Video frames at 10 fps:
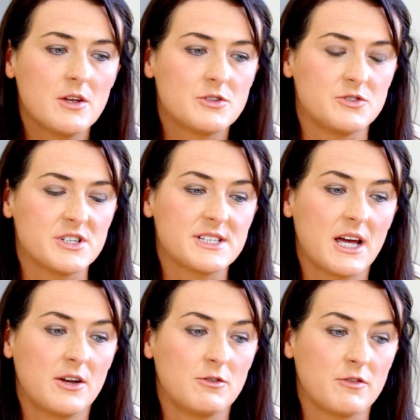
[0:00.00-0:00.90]
So just
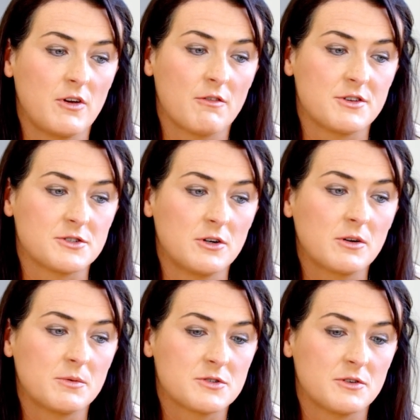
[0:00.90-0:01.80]
an overview of the
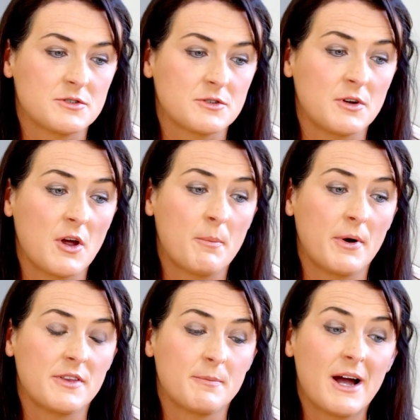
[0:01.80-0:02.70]
talk, I'm going to talk to you
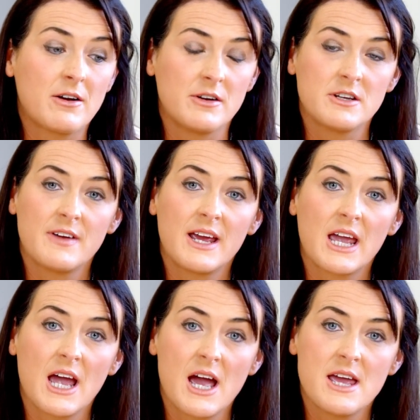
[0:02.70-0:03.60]
about the background of
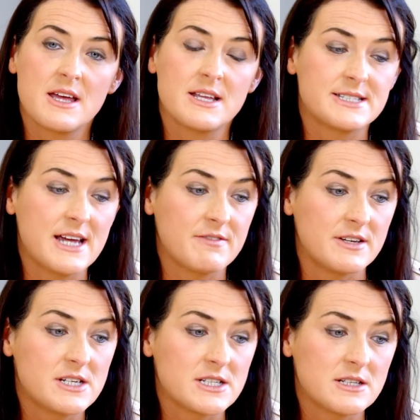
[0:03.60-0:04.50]
AKI, its
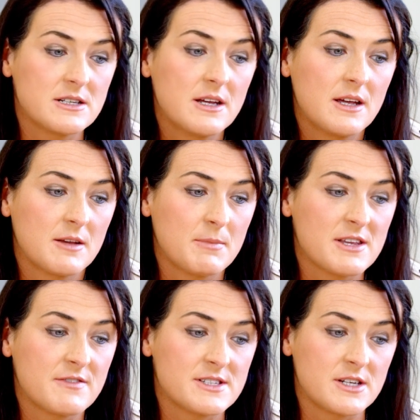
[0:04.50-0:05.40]
definition,
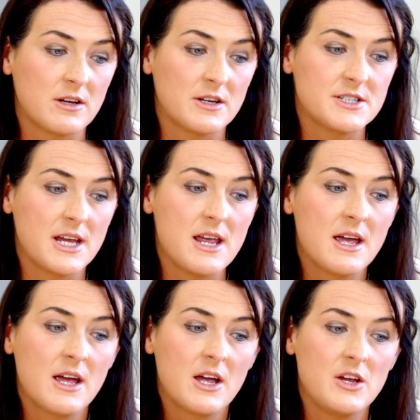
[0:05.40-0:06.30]
pathophysiology,
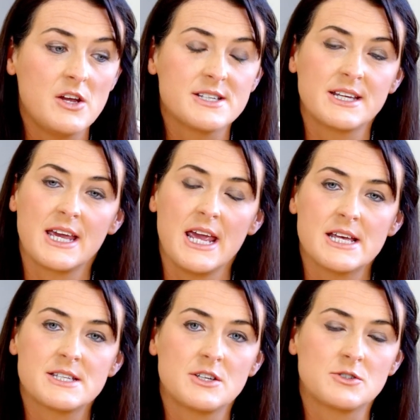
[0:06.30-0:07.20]
using a
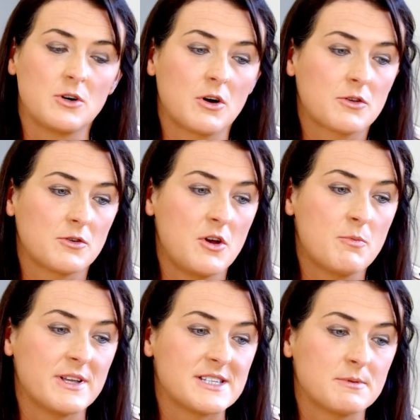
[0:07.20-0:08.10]
case to talk through
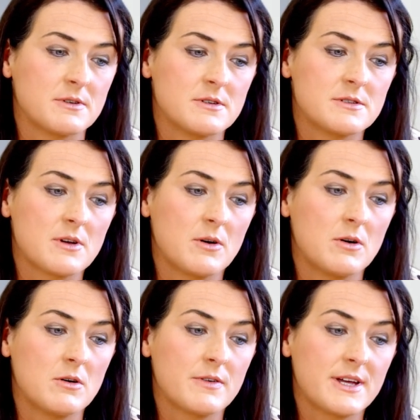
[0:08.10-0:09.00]
principles
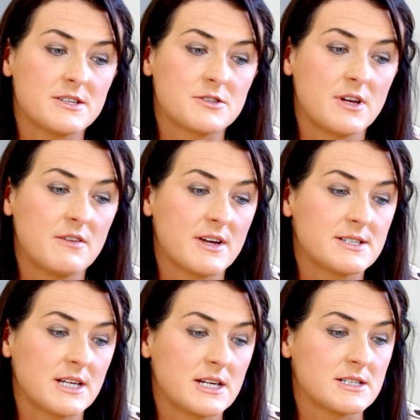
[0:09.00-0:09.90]
of history,
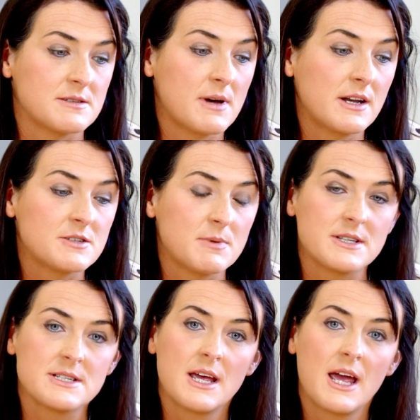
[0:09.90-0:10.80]
investigations and
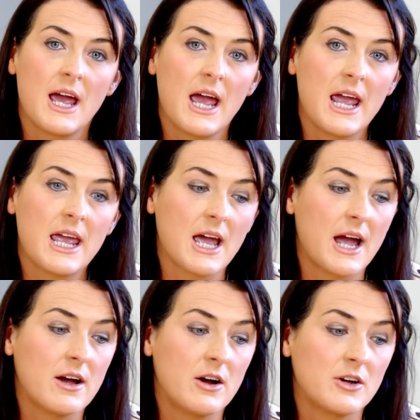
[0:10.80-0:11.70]
management,
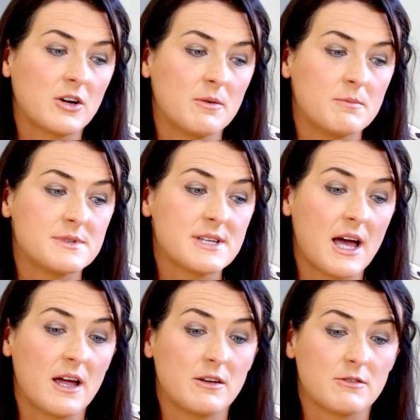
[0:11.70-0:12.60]
AKI outcomes
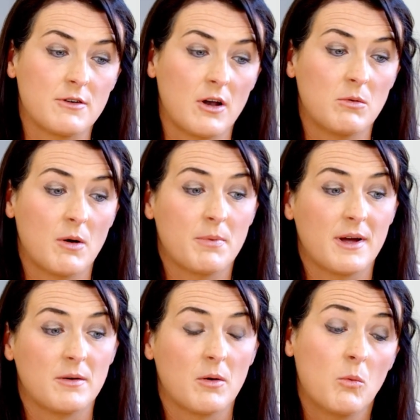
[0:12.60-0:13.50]
and follow-up,
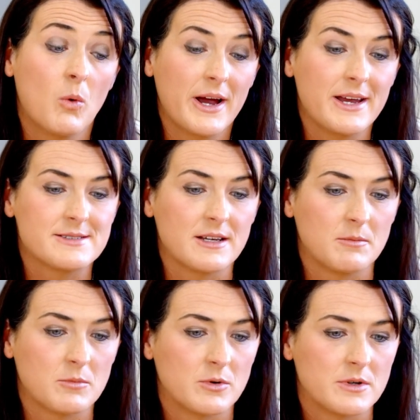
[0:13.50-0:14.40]
and why is it
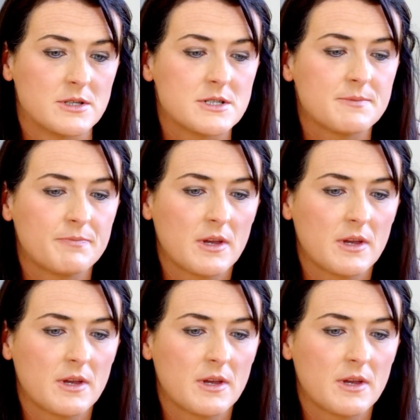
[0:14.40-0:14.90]
important.